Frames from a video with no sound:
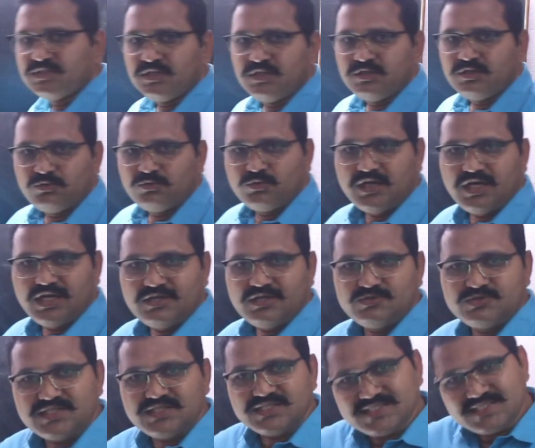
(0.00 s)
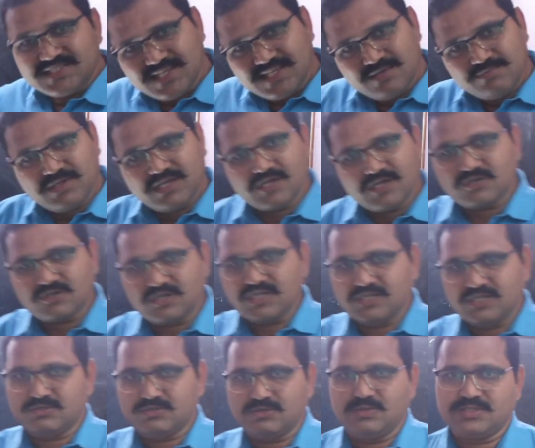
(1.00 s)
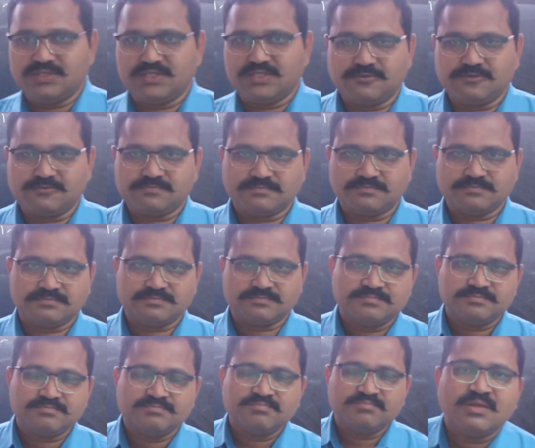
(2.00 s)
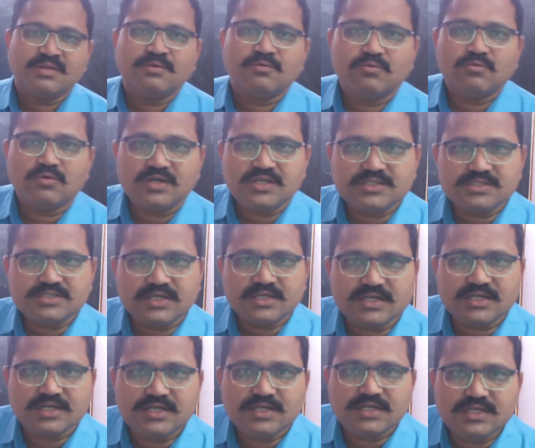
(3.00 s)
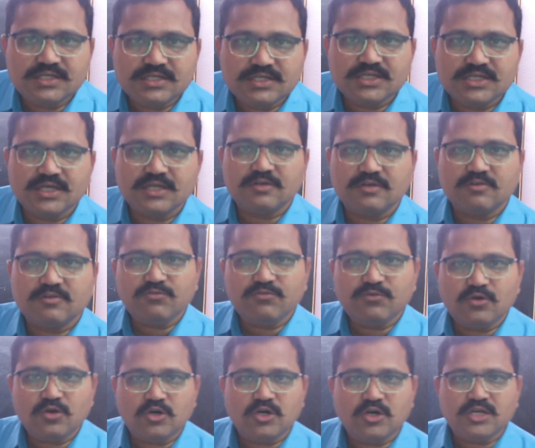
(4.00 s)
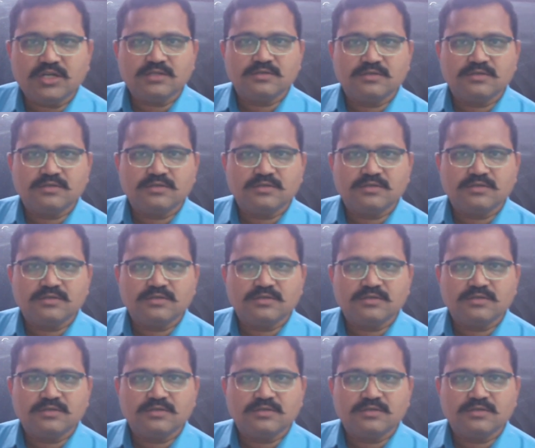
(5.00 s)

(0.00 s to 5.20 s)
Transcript: We are using same electrolyte solution. What is the condition for